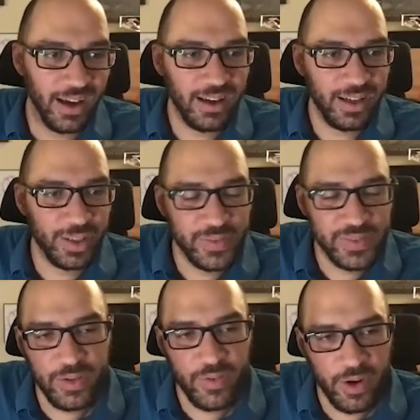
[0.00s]
Uh,
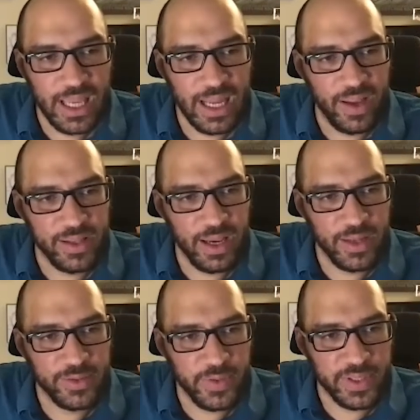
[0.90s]
you've, you've already kind
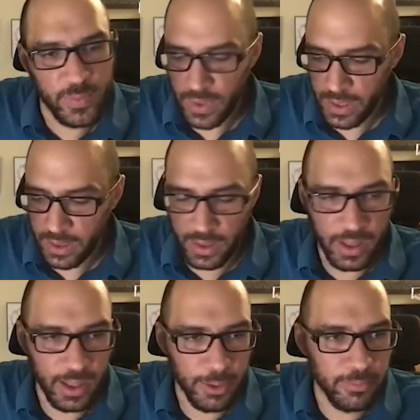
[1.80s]
of answered this one,
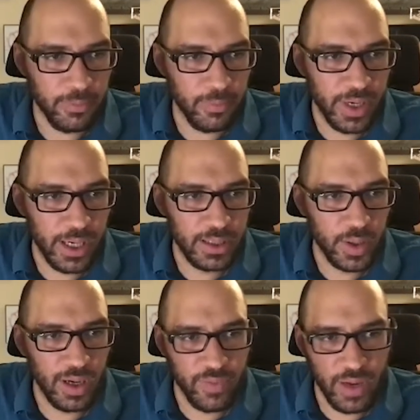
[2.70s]
um,
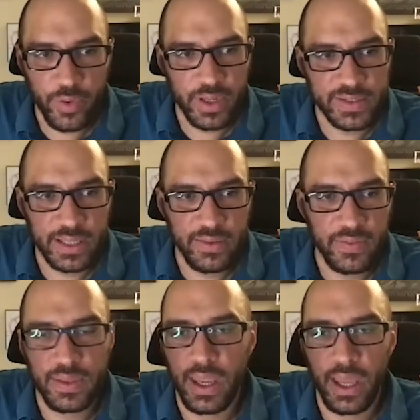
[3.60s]
but you know I've, I've heard it
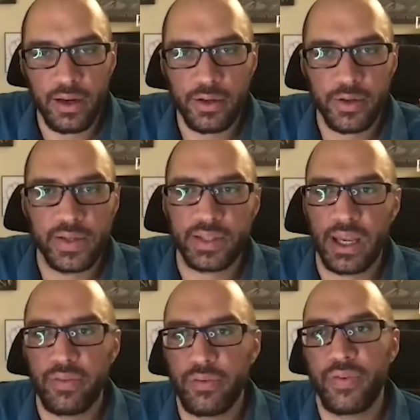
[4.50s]
said that the editor
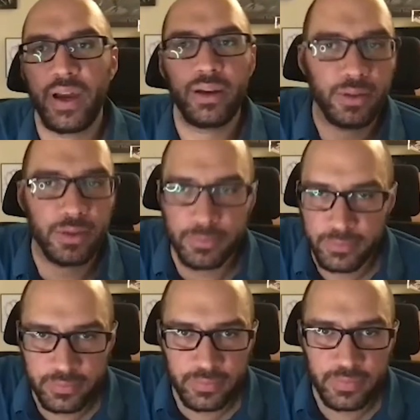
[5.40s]
is kind of the
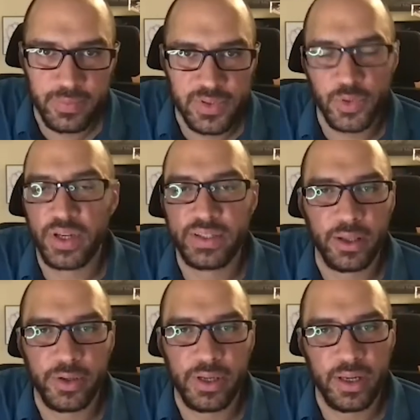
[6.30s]
final
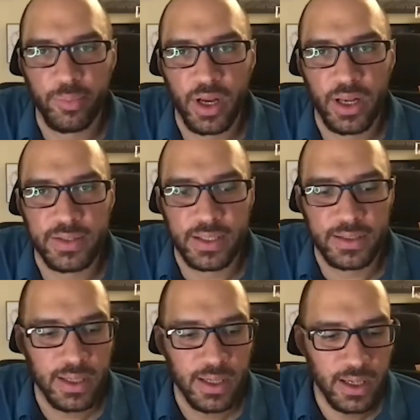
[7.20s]
storyteller in any
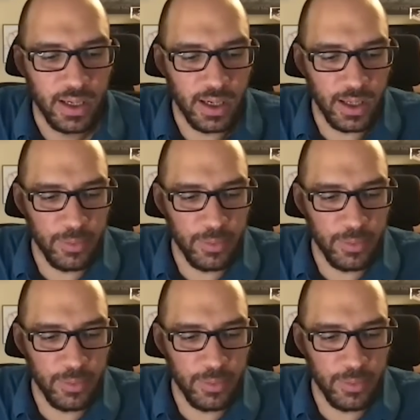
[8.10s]
project. Yep.